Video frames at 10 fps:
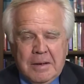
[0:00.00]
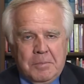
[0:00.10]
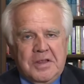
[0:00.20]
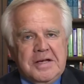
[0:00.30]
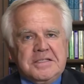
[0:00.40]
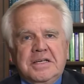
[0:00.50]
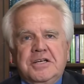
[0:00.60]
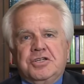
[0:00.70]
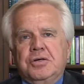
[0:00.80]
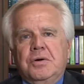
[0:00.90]
But there's an
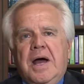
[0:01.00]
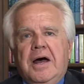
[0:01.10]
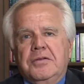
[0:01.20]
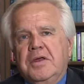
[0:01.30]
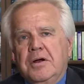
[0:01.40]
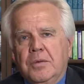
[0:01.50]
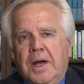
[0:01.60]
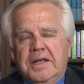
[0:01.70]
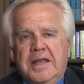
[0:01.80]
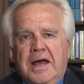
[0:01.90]
issue out there
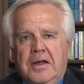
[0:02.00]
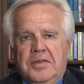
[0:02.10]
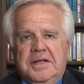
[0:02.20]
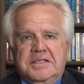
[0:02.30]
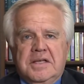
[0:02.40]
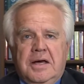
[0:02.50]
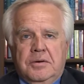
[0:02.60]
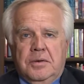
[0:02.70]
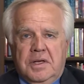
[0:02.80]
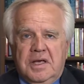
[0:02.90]
right now that is not
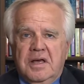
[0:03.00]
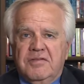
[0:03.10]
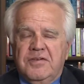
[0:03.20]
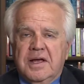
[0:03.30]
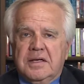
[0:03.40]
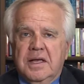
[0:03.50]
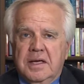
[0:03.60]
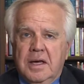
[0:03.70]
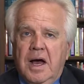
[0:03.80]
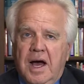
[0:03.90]
only
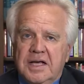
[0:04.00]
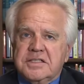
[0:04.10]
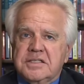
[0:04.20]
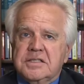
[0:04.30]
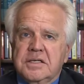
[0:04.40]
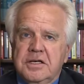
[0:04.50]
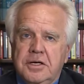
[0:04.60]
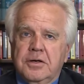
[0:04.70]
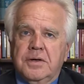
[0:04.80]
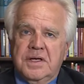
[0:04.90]
affecting us
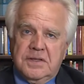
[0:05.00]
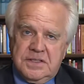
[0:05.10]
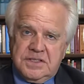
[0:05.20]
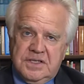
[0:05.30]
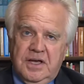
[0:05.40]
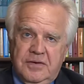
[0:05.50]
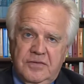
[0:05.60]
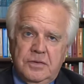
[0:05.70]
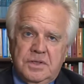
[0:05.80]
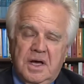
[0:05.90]
here in the state of
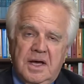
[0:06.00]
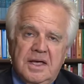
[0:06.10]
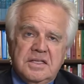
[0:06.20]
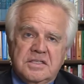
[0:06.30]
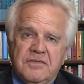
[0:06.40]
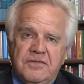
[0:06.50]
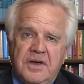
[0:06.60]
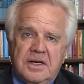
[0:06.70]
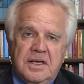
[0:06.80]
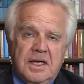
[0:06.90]
Utah, it's
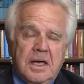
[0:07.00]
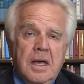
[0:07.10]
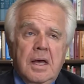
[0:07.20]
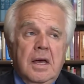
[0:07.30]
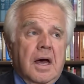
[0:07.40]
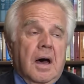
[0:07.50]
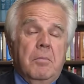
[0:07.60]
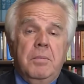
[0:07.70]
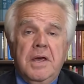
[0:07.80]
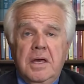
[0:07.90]
affecting a
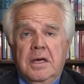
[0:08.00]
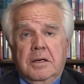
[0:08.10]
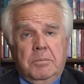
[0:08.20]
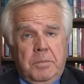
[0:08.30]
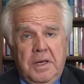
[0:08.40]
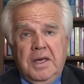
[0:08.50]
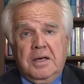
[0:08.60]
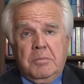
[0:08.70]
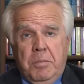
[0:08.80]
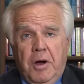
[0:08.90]
big,
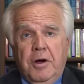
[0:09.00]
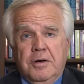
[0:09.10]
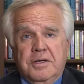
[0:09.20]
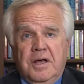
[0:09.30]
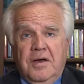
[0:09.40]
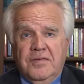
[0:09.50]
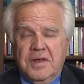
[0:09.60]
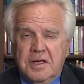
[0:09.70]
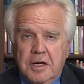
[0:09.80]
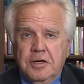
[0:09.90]
big part of the
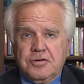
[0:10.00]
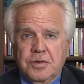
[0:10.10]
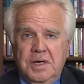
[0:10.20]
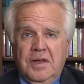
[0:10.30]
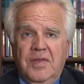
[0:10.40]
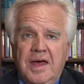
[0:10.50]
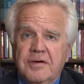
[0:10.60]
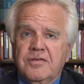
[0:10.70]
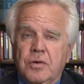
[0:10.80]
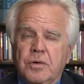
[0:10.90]
country. And that,
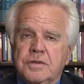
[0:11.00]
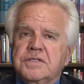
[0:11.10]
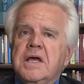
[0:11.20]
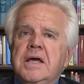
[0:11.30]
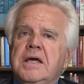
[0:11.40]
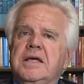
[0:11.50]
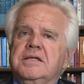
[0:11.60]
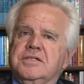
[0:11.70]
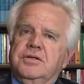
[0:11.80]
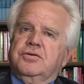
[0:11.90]
of course,
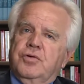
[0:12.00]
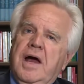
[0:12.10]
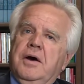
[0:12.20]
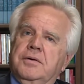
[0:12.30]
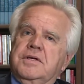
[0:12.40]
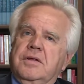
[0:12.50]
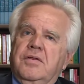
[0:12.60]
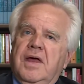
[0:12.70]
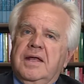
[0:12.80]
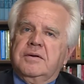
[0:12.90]
is the drought
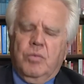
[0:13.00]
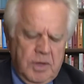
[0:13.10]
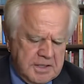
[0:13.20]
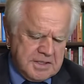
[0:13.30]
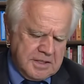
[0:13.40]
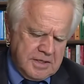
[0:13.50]
that, what is it,